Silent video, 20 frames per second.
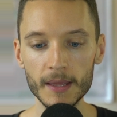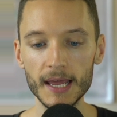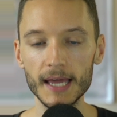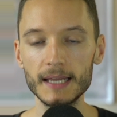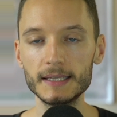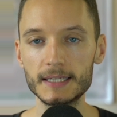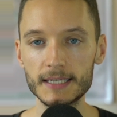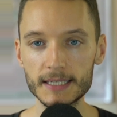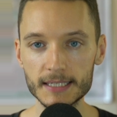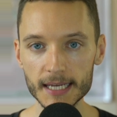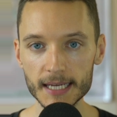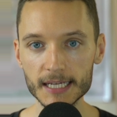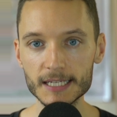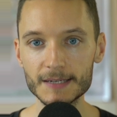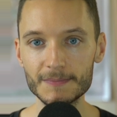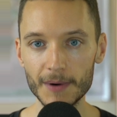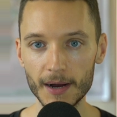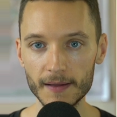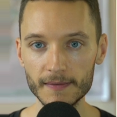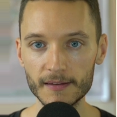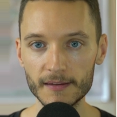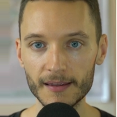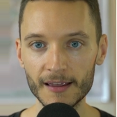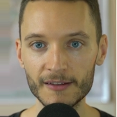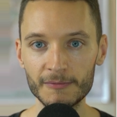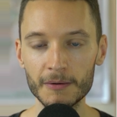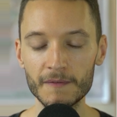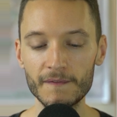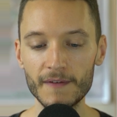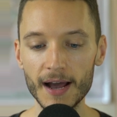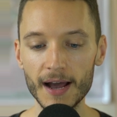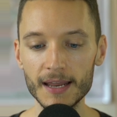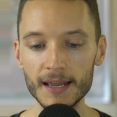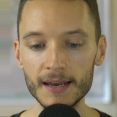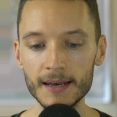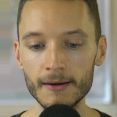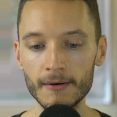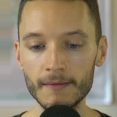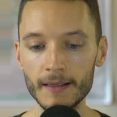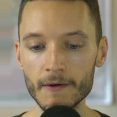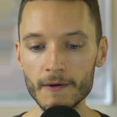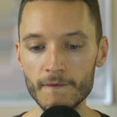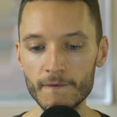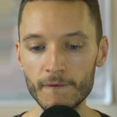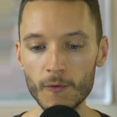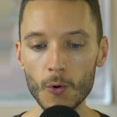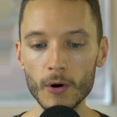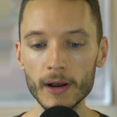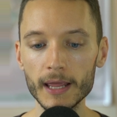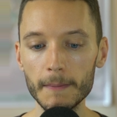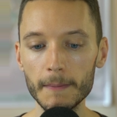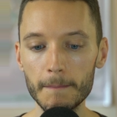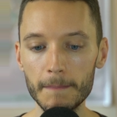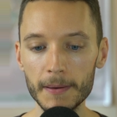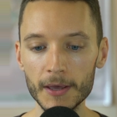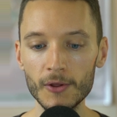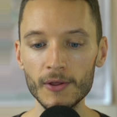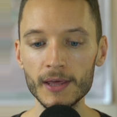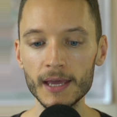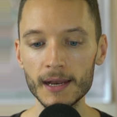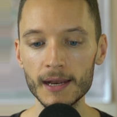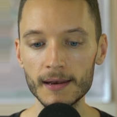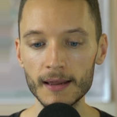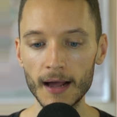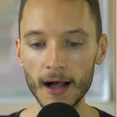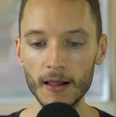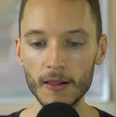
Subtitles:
in 6 months has provided nearly $40 billion